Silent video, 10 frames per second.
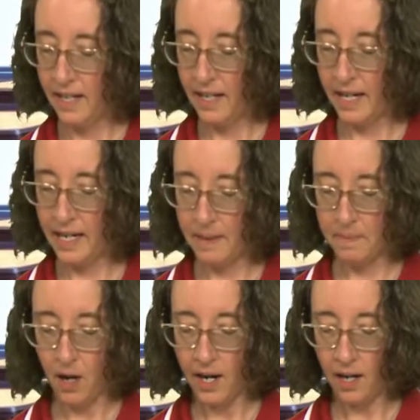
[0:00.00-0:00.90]

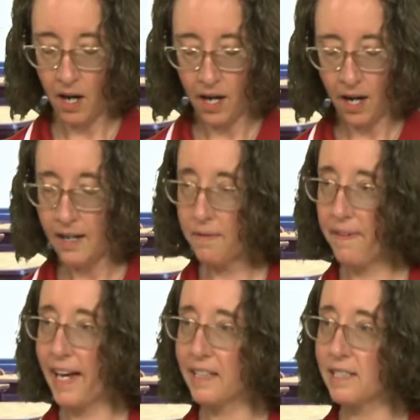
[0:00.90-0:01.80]
on our
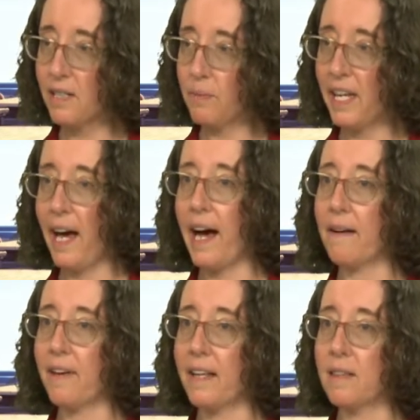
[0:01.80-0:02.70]
artifacts that we
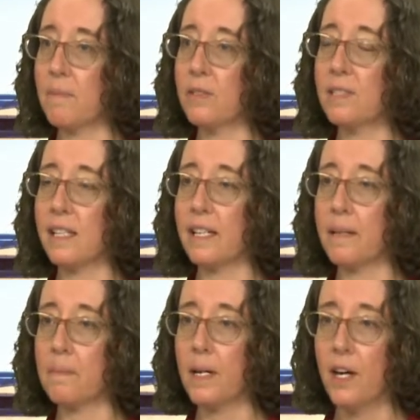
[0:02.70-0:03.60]
have at the
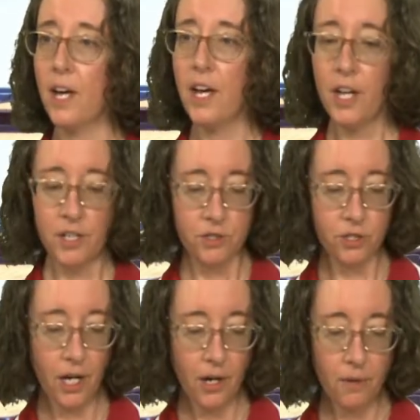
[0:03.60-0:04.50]
museum.
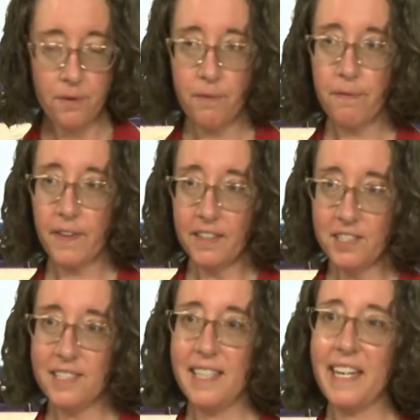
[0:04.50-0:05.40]
So the
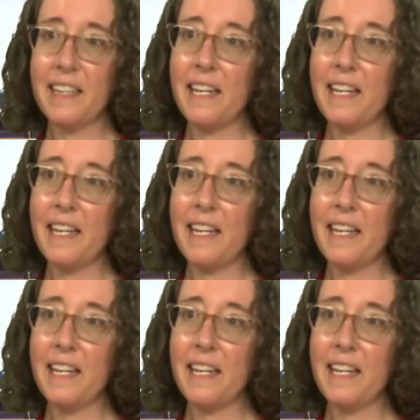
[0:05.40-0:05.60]
first thing that